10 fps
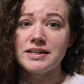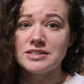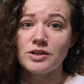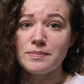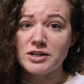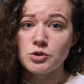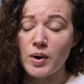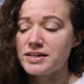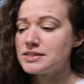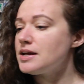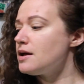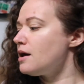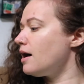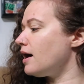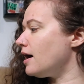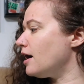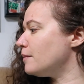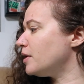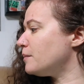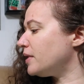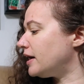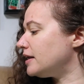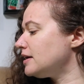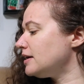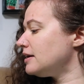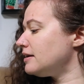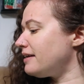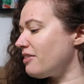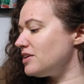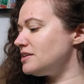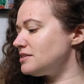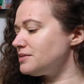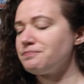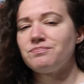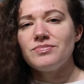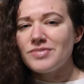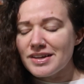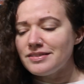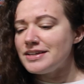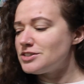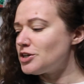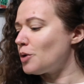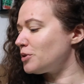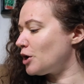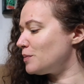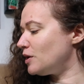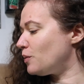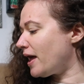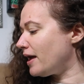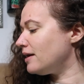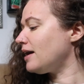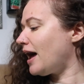has only been twice. But yeah, these don't blow me away.